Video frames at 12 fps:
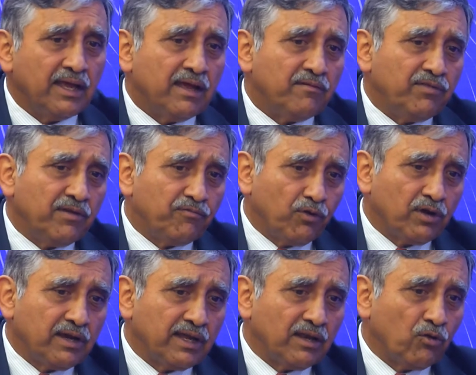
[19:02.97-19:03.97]
We would
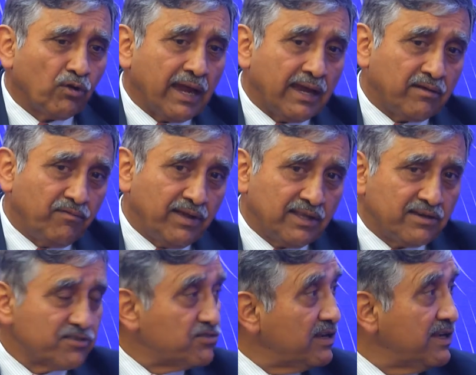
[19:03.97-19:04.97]
look at where the
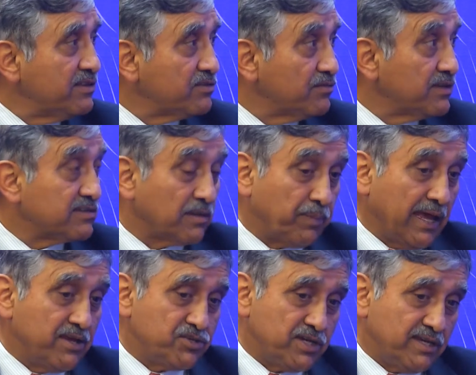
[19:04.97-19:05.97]
resilience of the supply
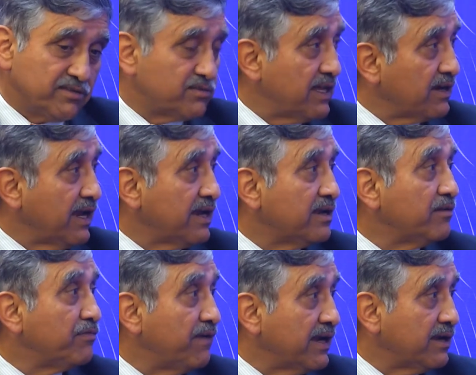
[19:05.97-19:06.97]
chains that get
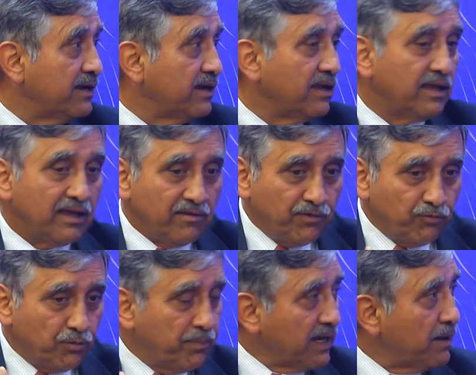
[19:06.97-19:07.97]
affected, we would
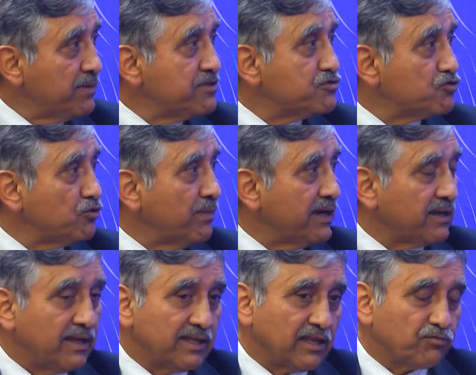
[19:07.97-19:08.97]
become instrumental,
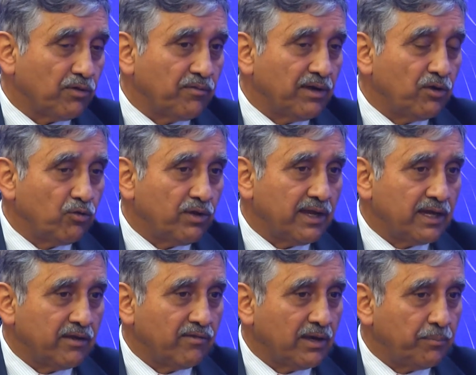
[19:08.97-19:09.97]
and that's what we are looking at,
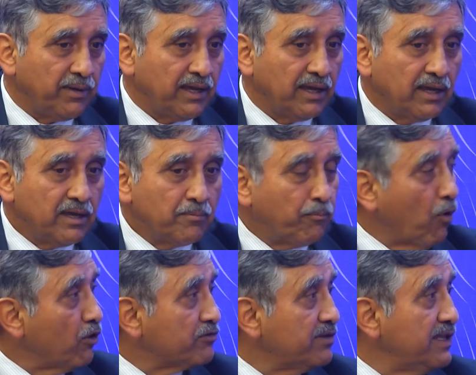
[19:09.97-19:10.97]
developing
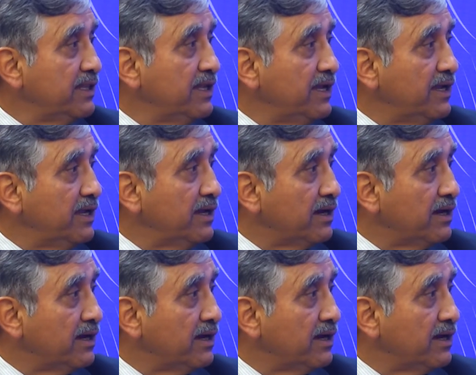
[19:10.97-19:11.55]
ports in the